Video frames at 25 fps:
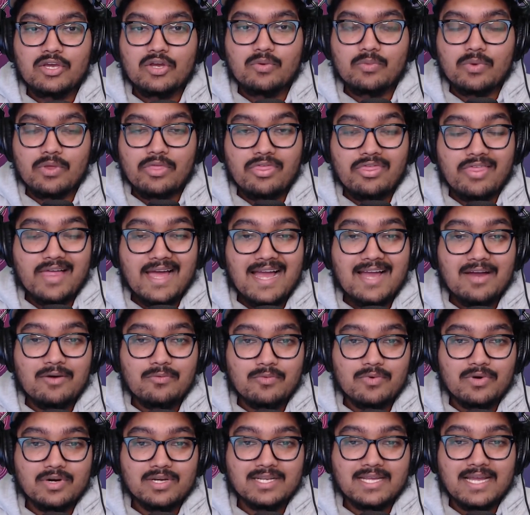with that
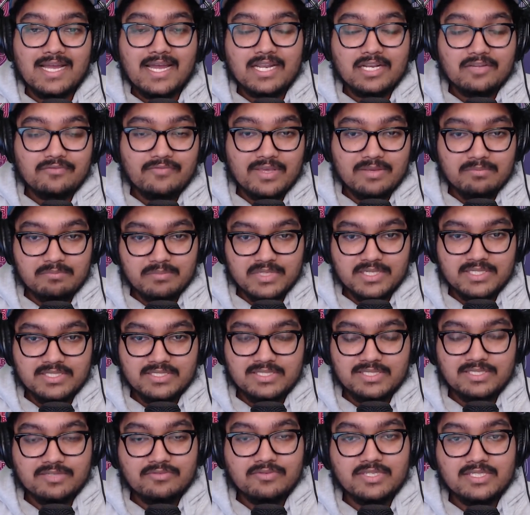one, kind of a mini
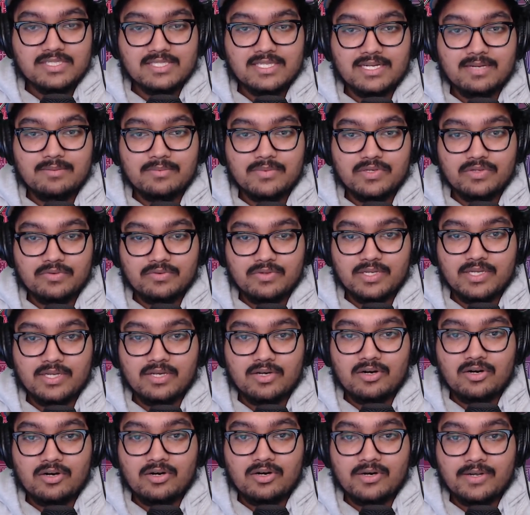series that I'm doing
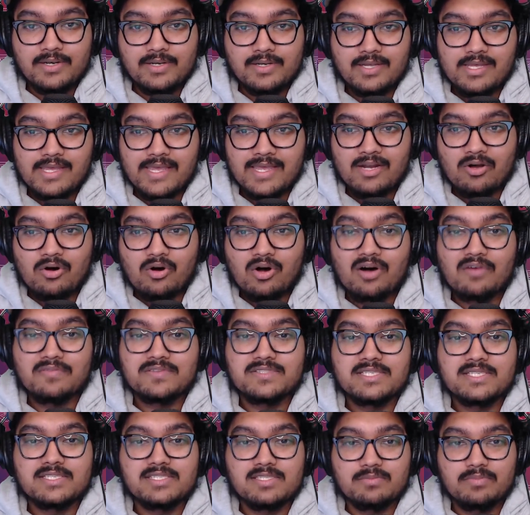on an
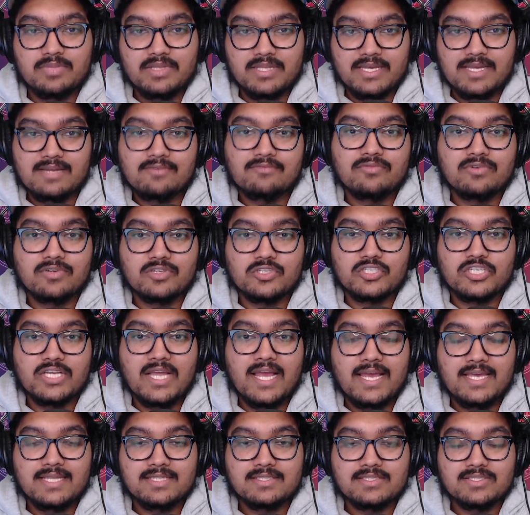off-season plan for the
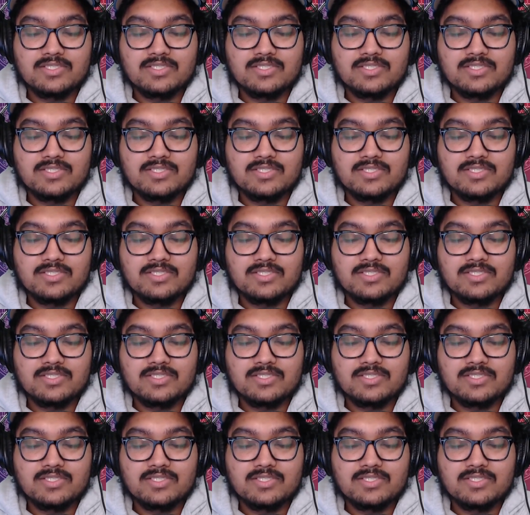Giants.